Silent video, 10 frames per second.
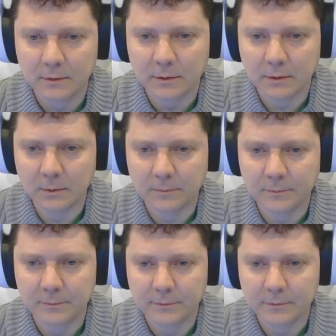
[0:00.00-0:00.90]
Oh,
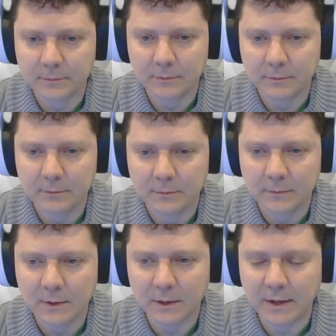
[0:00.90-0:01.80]

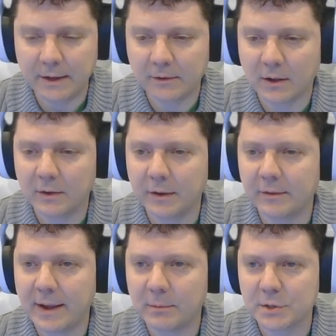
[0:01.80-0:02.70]
Alliance colony
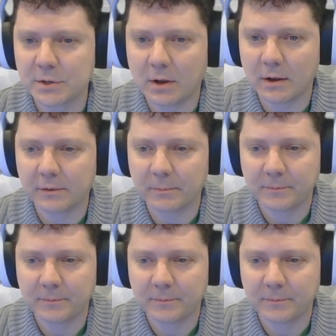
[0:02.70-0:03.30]
established. Awesome.